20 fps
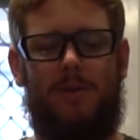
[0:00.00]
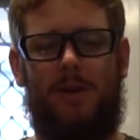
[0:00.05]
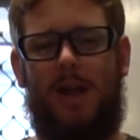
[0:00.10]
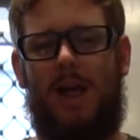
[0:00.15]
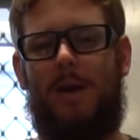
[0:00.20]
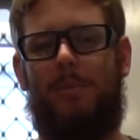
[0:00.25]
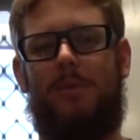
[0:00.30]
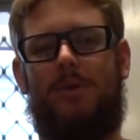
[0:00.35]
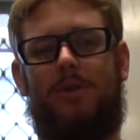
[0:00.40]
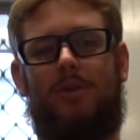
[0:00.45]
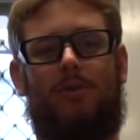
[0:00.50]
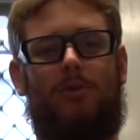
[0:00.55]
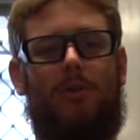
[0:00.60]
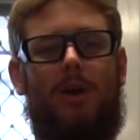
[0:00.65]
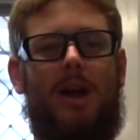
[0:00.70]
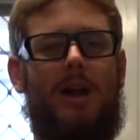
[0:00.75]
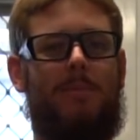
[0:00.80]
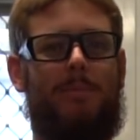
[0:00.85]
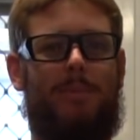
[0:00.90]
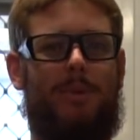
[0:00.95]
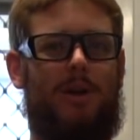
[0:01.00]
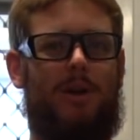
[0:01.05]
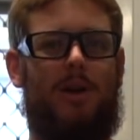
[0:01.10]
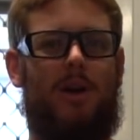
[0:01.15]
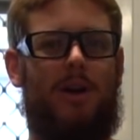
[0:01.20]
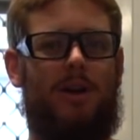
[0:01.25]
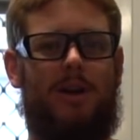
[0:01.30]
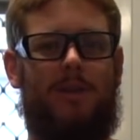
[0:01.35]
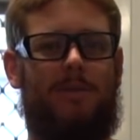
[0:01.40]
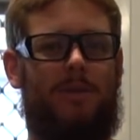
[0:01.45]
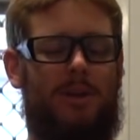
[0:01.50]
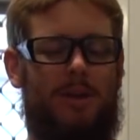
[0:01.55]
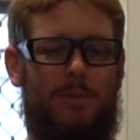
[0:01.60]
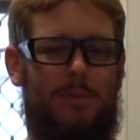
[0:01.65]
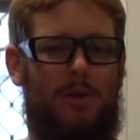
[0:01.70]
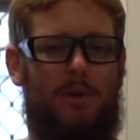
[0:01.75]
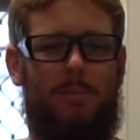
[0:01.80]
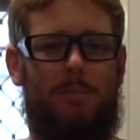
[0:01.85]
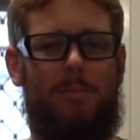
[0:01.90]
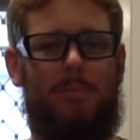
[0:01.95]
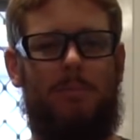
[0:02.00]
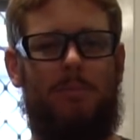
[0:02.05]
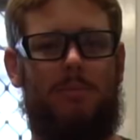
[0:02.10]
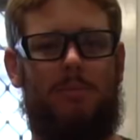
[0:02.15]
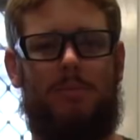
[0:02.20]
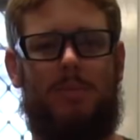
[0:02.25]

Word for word: If it happens, great, but I definitely am not